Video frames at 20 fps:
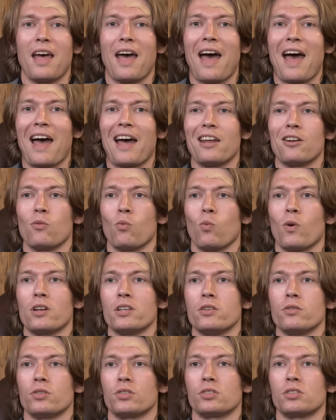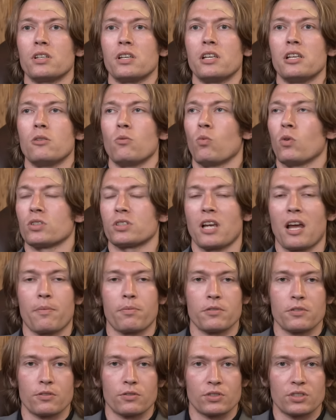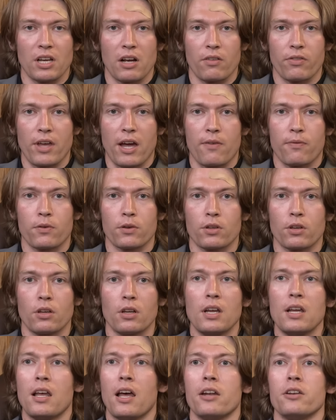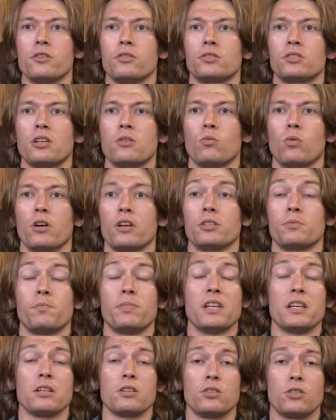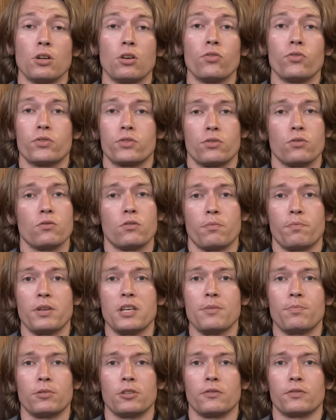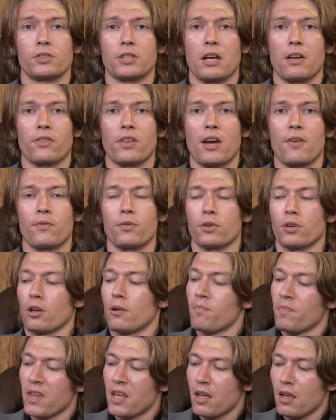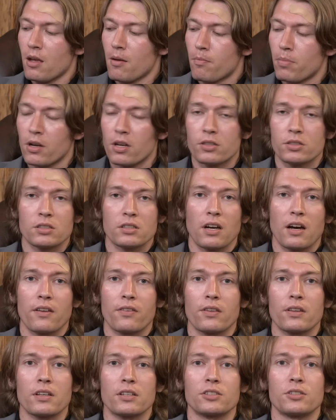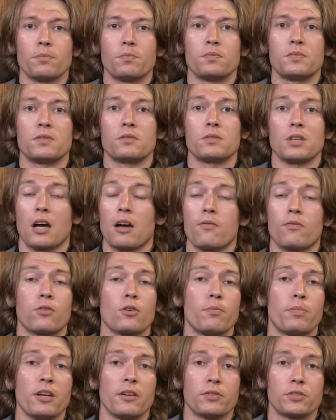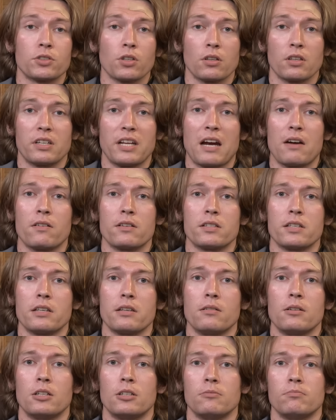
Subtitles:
And when you see what's happened to South Africa and you see what is being done to the people of South Africa, personally, I think it's a time for a bit of solidarity.